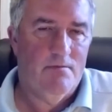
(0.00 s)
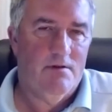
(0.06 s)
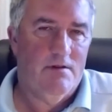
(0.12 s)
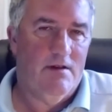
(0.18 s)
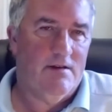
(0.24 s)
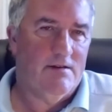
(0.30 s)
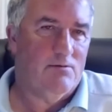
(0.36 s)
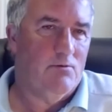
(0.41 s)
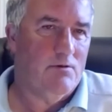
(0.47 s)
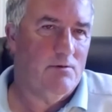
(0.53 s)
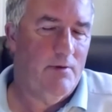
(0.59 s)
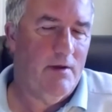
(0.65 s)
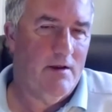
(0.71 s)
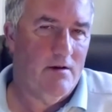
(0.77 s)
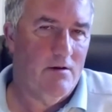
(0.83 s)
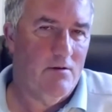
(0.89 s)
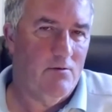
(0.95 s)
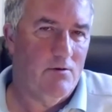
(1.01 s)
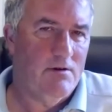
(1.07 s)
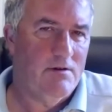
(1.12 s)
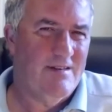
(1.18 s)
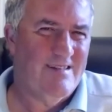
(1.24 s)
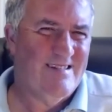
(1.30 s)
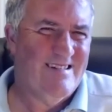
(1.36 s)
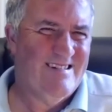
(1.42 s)
That's what's being lowered.
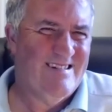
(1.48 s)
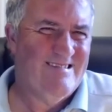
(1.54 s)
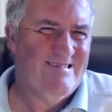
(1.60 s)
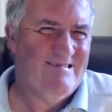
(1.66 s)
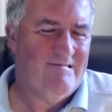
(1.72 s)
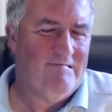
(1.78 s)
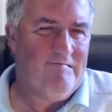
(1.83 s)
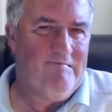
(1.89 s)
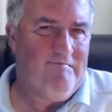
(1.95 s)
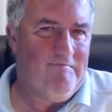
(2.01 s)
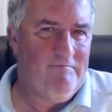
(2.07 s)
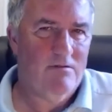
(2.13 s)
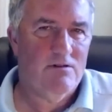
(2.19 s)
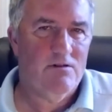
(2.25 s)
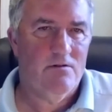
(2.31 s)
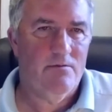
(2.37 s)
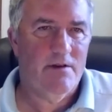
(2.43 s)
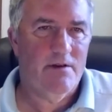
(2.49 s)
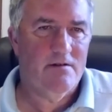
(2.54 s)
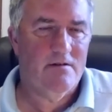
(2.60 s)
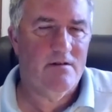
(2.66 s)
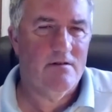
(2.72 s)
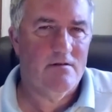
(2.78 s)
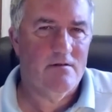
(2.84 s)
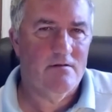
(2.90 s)
Does that sort of make
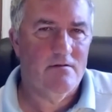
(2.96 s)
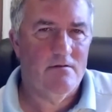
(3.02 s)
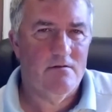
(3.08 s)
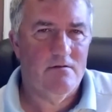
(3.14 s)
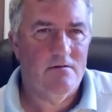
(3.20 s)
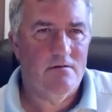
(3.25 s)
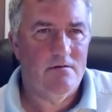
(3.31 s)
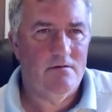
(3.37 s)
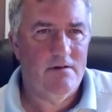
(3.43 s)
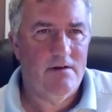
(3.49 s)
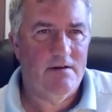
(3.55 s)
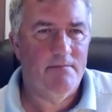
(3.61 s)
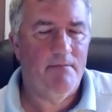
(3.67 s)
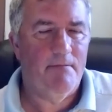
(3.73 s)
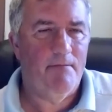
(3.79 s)
sense? Or yeah.